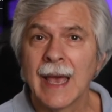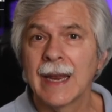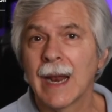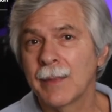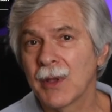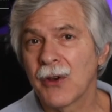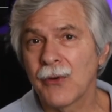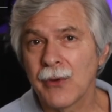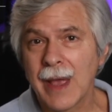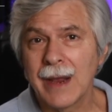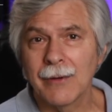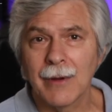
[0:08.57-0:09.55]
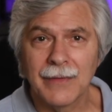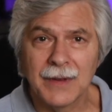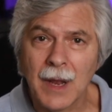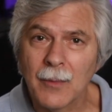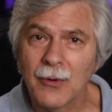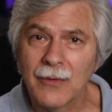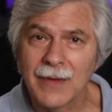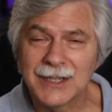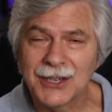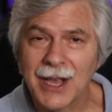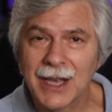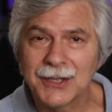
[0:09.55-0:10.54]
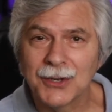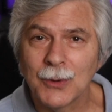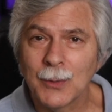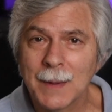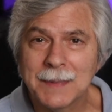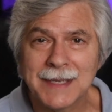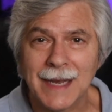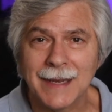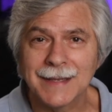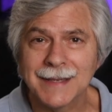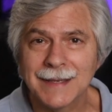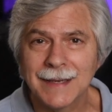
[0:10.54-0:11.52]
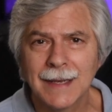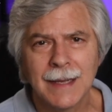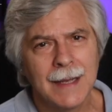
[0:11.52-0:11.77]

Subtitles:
and I'm the creator of a number of educational websites.